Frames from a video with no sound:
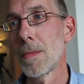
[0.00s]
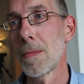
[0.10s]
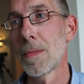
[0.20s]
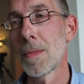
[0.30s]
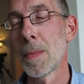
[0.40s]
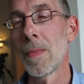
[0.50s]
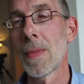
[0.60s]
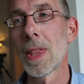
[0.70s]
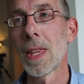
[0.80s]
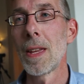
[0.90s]
Uh, is
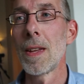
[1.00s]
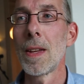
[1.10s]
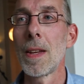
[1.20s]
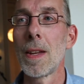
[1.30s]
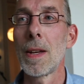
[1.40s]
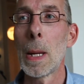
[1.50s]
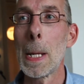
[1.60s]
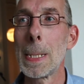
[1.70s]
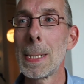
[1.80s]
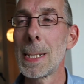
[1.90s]
there any uh,
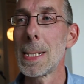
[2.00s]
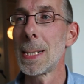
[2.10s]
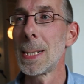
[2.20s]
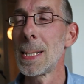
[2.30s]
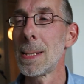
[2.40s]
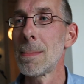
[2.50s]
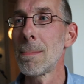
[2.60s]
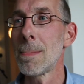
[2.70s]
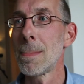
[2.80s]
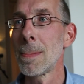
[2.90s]
trend you've seen
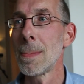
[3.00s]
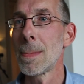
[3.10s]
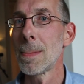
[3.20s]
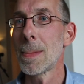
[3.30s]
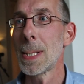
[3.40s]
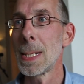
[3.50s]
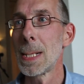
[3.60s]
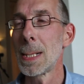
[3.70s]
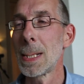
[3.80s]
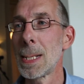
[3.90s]
along the uh,
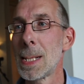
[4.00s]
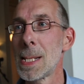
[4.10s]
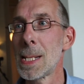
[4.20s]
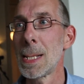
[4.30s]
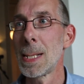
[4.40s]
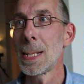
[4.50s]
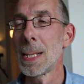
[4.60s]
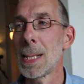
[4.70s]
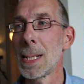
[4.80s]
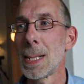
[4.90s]
among the teams that are
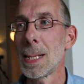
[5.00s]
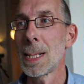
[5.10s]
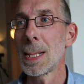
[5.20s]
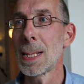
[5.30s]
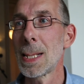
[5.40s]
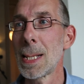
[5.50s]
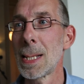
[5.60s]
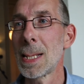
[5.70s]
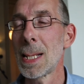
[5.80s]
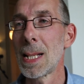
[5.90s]
competing here
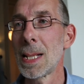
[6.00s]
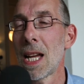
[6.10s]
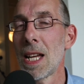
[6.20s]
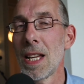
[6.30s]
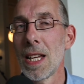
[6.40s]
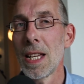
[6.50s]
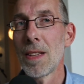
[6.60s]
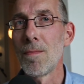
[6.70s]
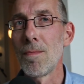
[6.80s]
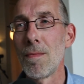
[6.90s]
today?
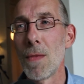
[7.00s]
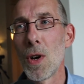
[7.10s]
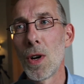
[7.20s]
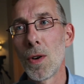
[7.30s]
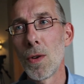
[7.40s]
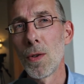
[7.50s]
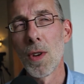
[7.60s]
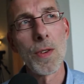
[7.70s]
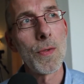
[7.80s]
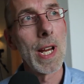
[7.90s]
No,
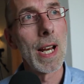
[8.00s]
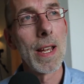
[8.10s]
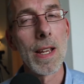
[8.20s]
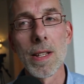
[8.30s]
not really.